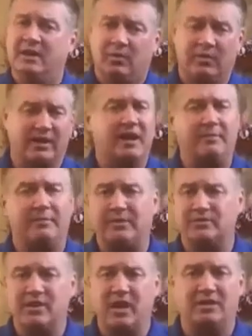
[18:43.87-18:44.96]
where the company
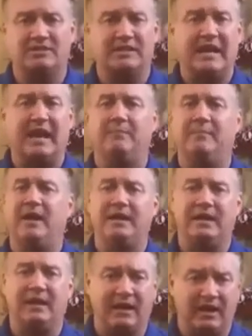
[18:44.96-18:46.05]
was constantly out of
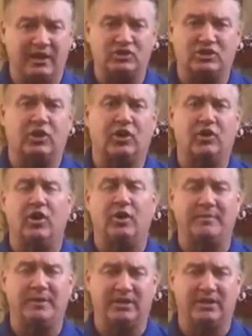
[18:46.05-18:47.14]
money, and it just hurt our
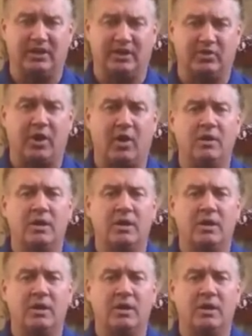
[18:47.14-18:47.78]
ability to grow.